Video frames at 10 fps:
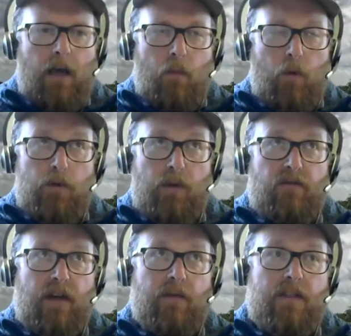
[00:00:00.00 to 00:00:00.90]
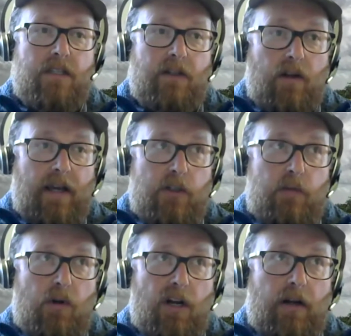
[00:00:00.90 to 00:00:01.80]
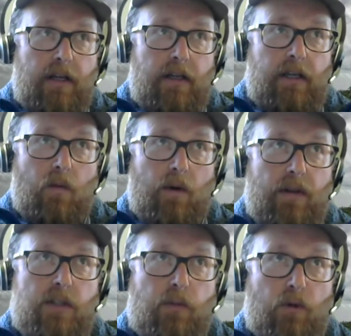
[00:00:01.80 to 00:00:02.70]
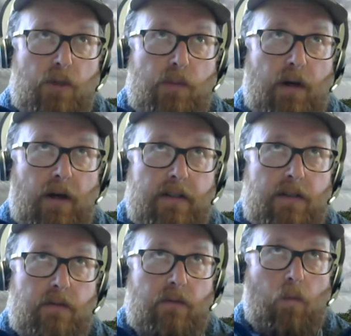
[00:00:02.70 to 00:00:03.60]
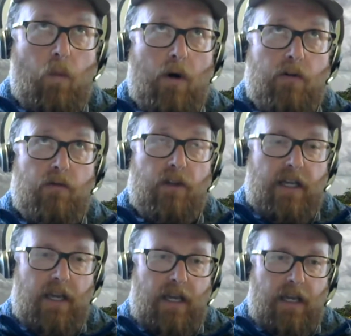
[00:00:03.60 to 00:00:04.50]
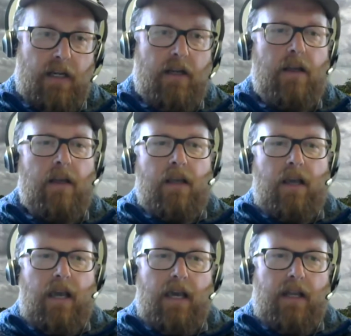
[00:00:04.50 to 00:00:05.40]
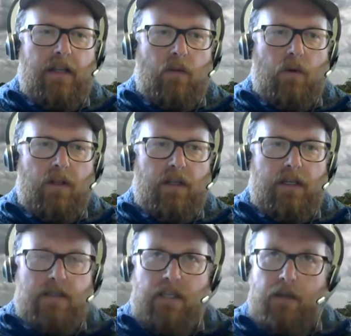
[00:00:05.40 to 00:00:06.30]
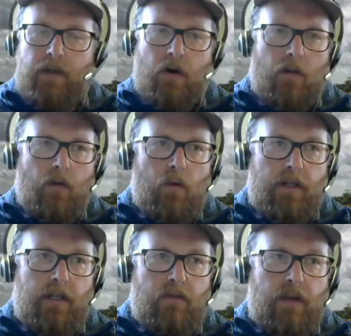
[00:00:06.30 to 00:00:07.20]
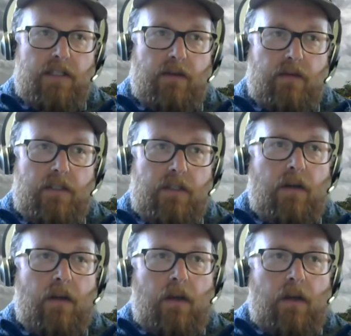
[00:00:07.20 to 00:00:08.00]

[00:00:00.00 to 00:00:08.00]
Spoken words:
which we found in the Cedar Niles Prairie. It really responds wonderfully to haying, and it really is keeping all the woody invasives